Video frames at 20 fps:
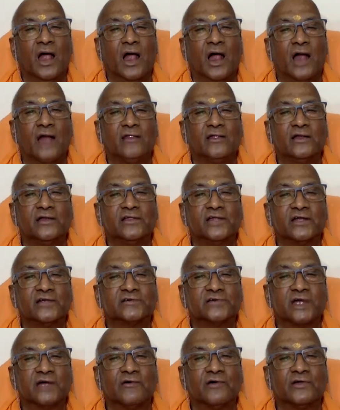And that
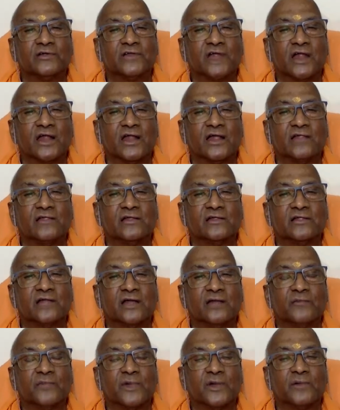Yaksha was none other
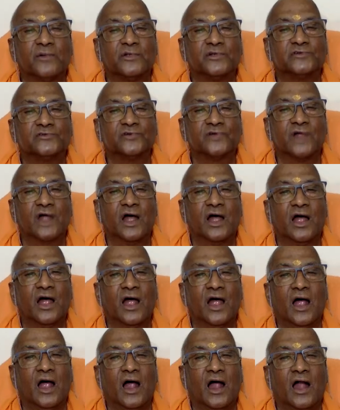than Parameshwara.
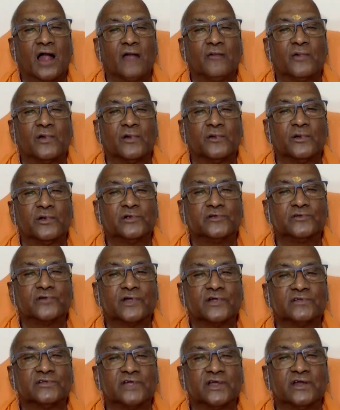And
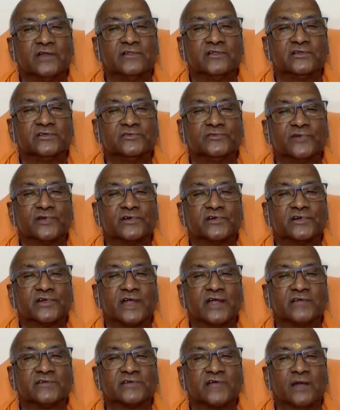Parameshwara said, this victory
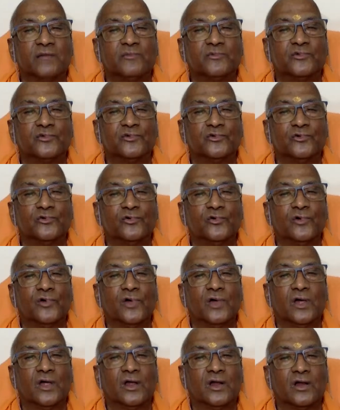has come to you
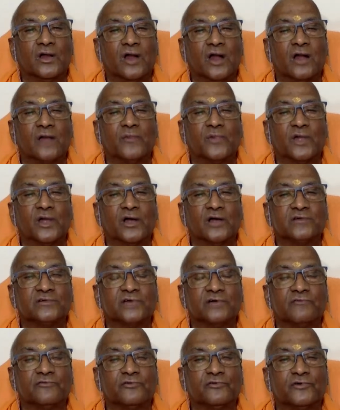not because
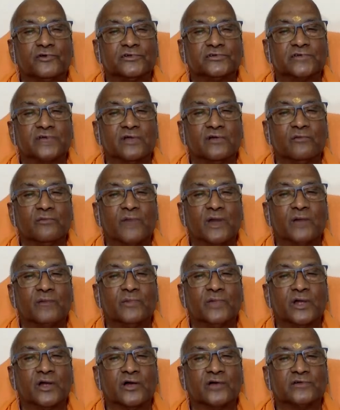of yourself, but
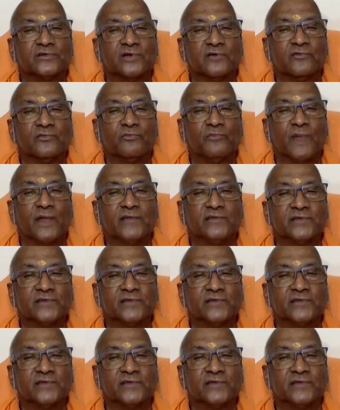because of my